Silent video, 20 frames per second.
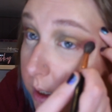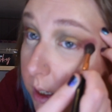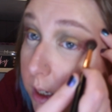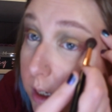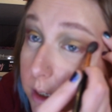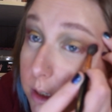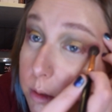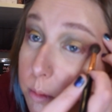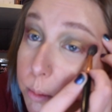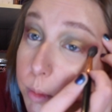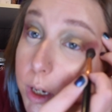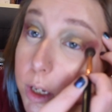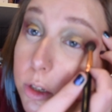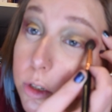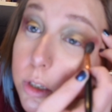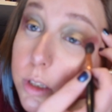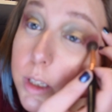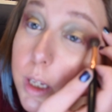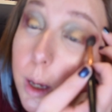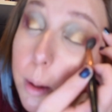as much
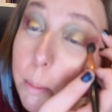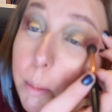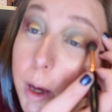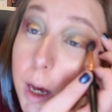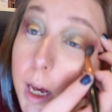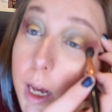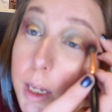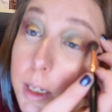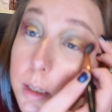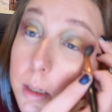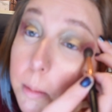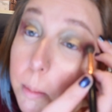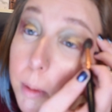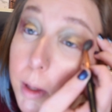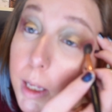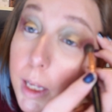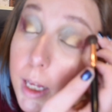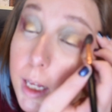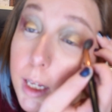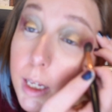as I
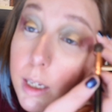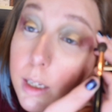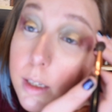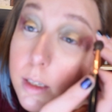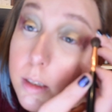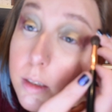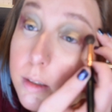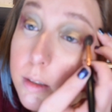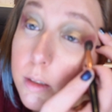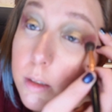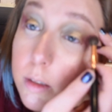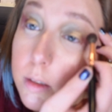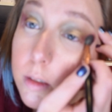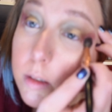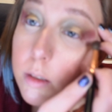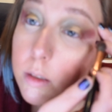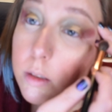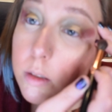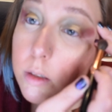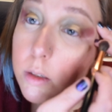possibly can.
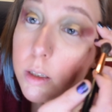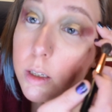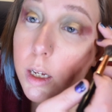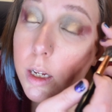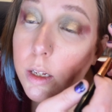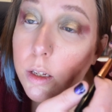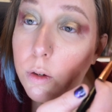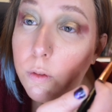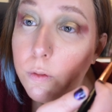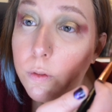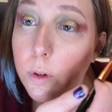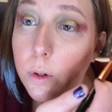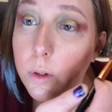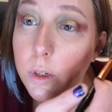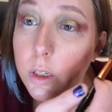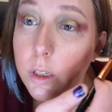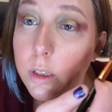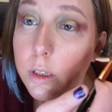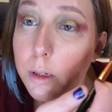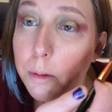Can you
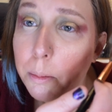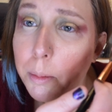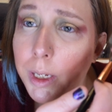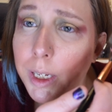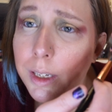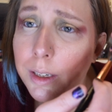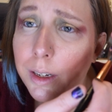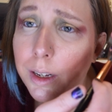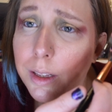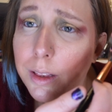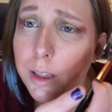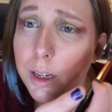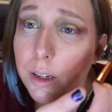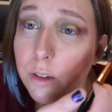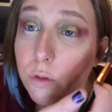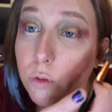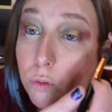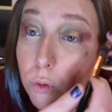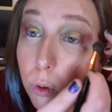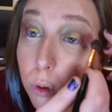focus on me and not
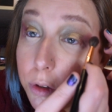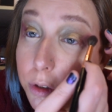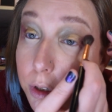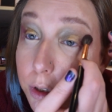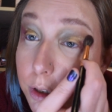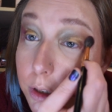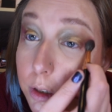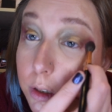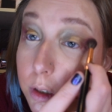that drawer?